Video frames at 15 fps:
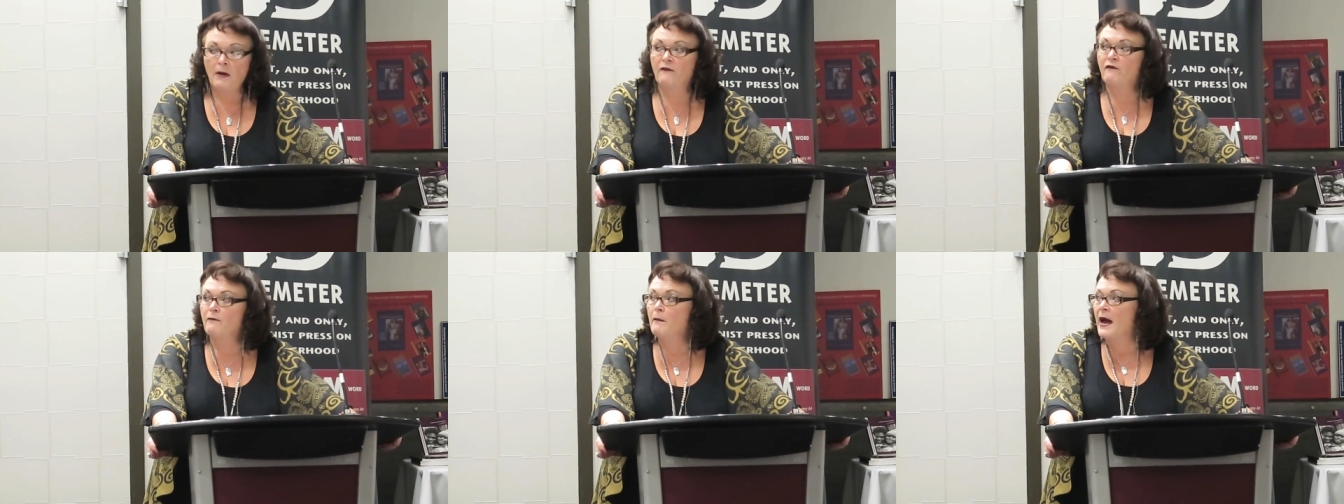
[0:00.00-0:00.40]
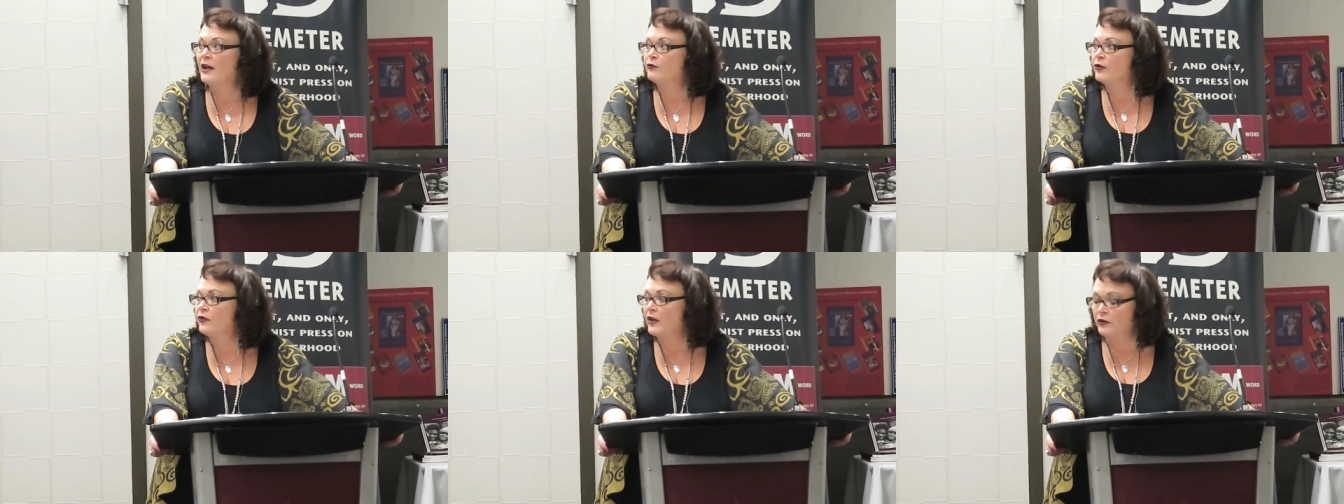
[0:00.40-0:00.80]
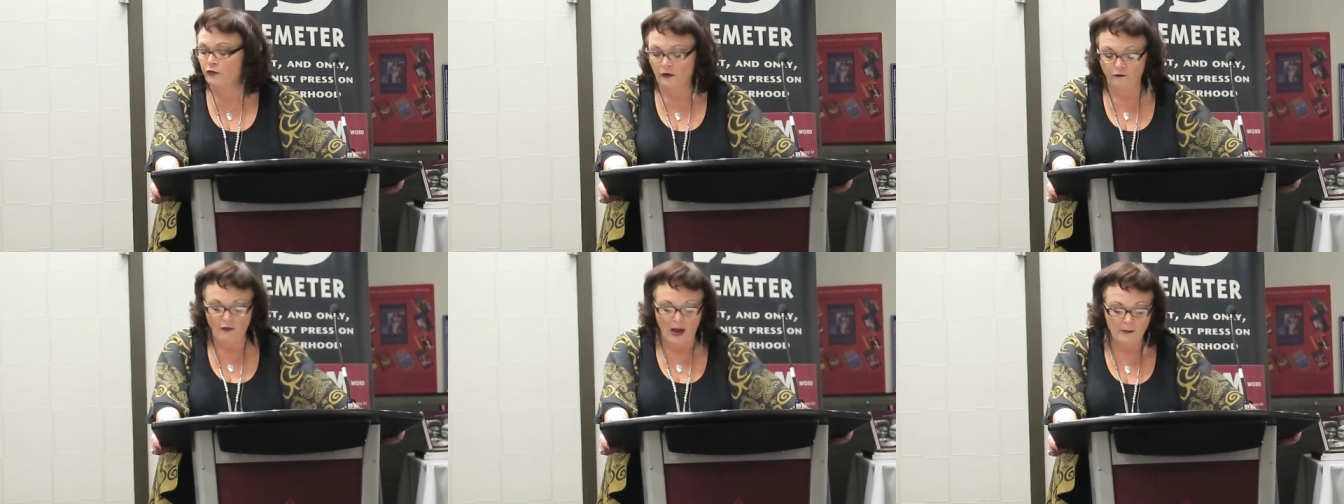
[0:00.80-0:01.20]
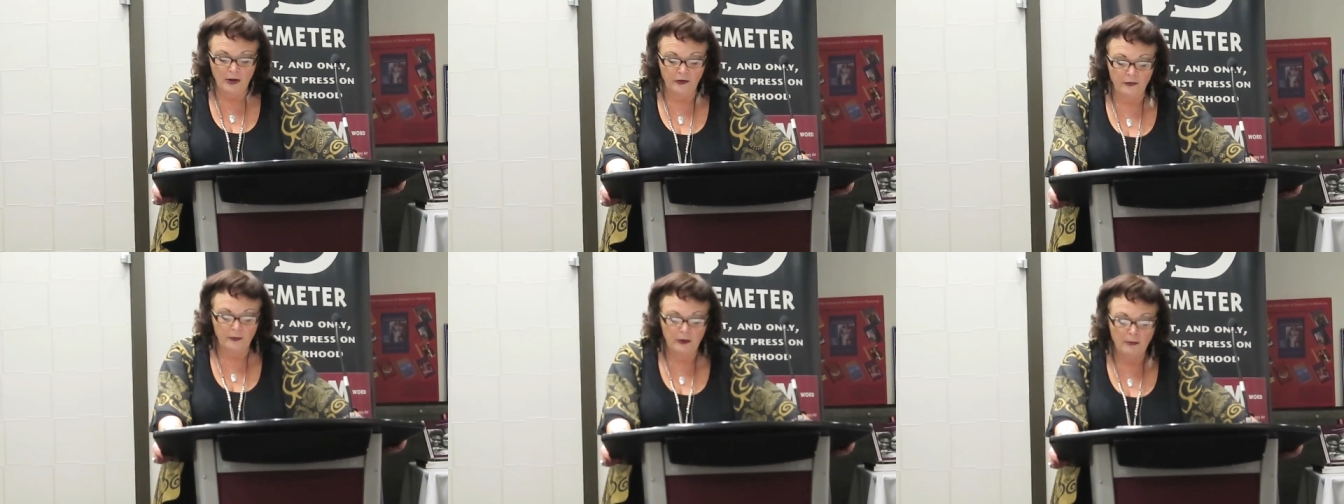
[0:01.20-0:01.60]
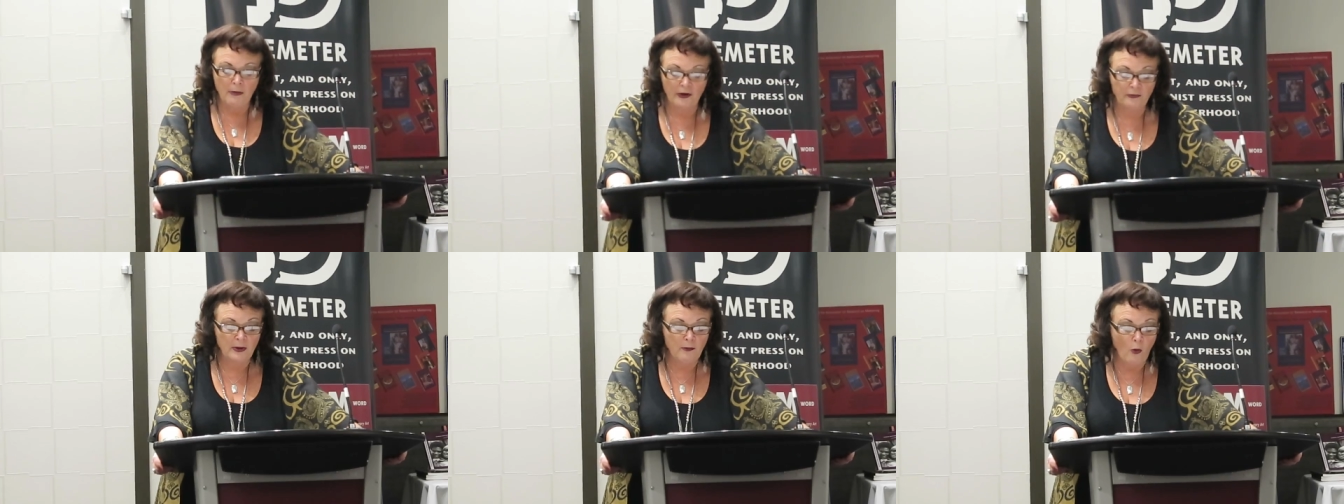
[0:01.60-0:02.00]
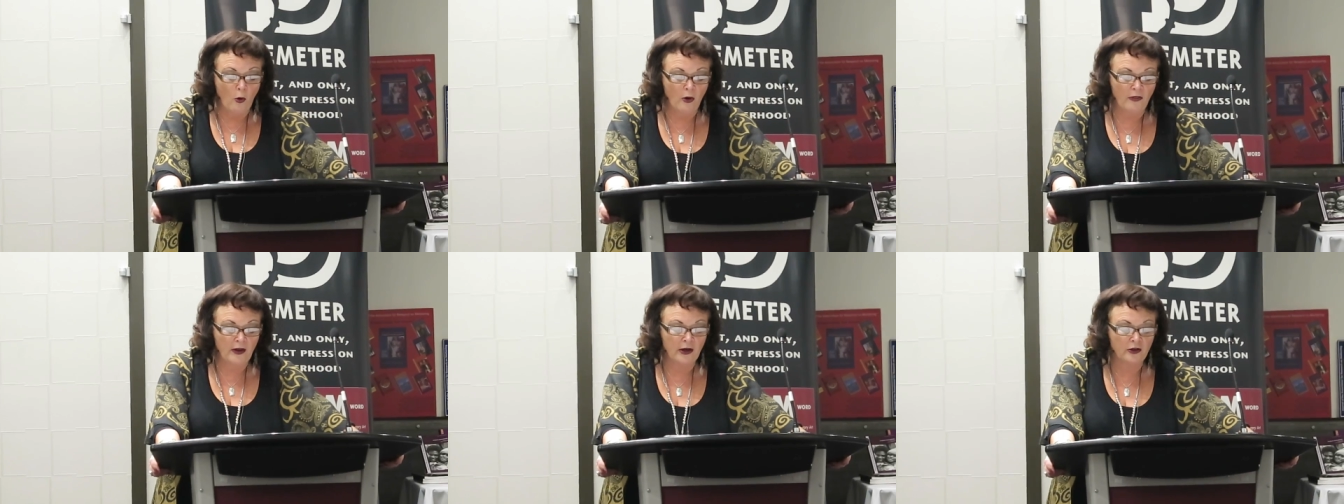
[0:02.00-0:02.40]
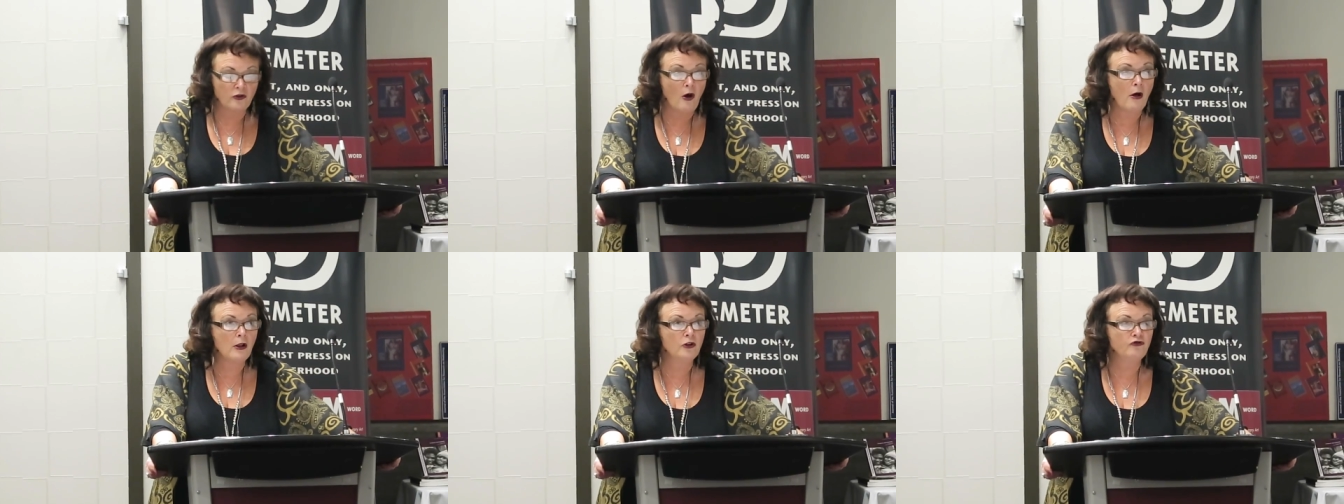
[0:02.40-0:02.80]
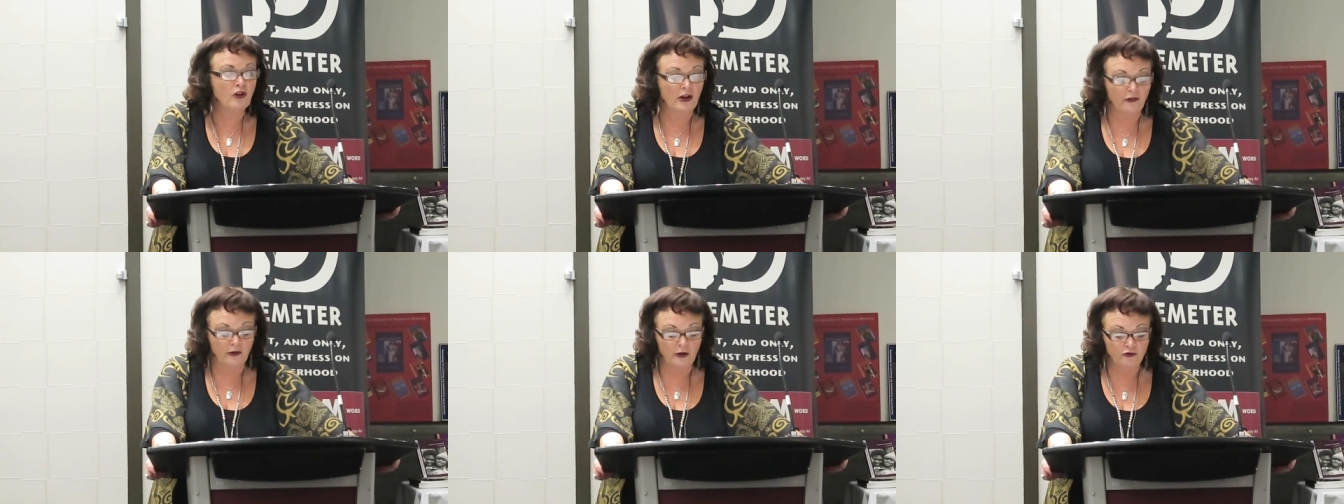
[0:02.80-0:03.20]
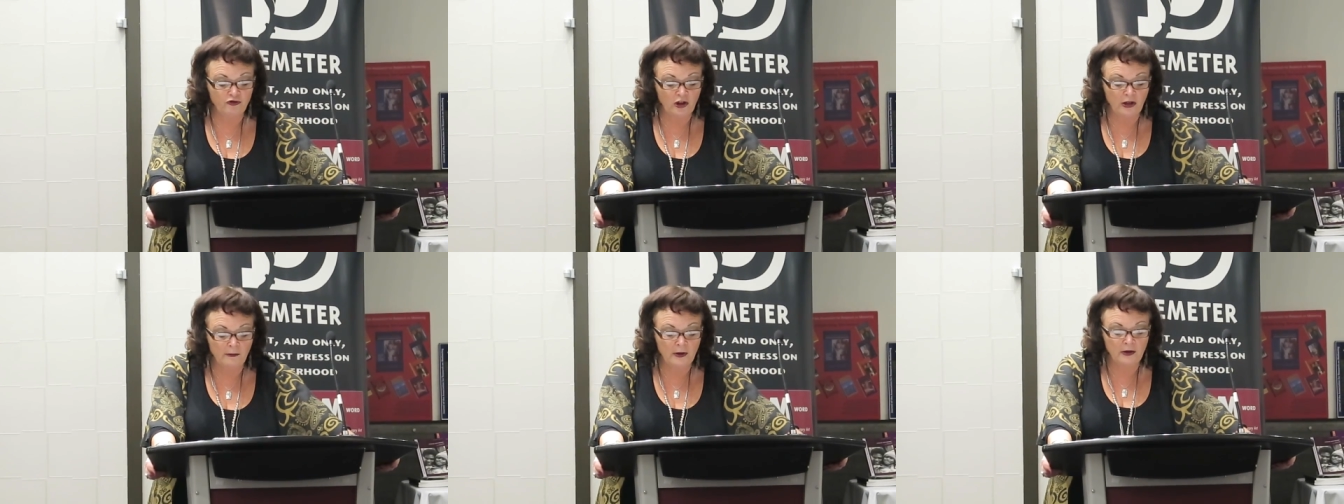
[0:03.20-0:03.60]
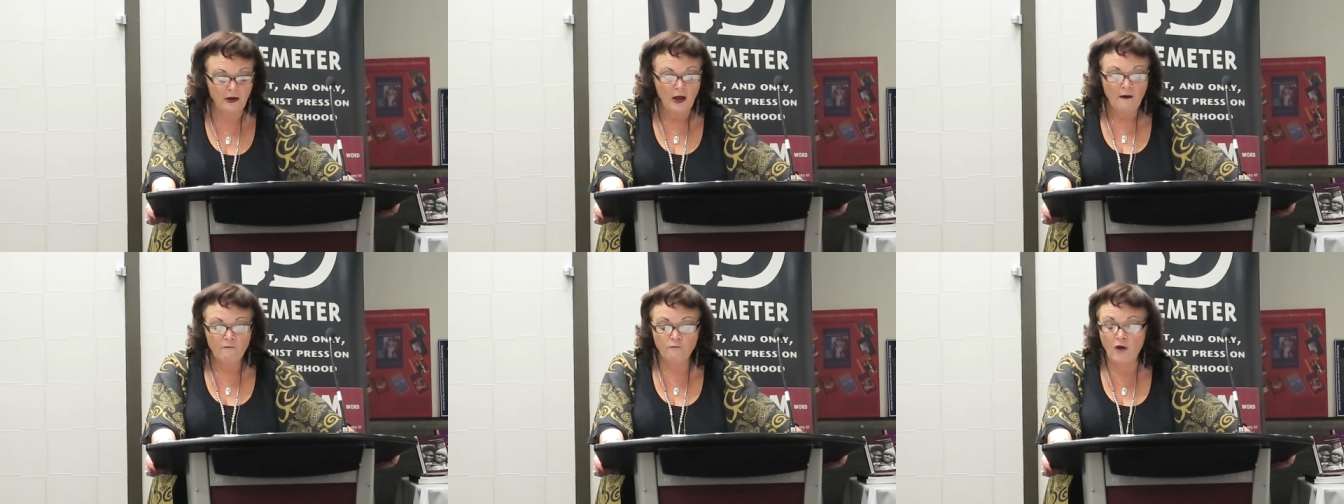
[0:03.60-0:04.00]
But matricentric feminism must be more than acknowledged as a legitimate,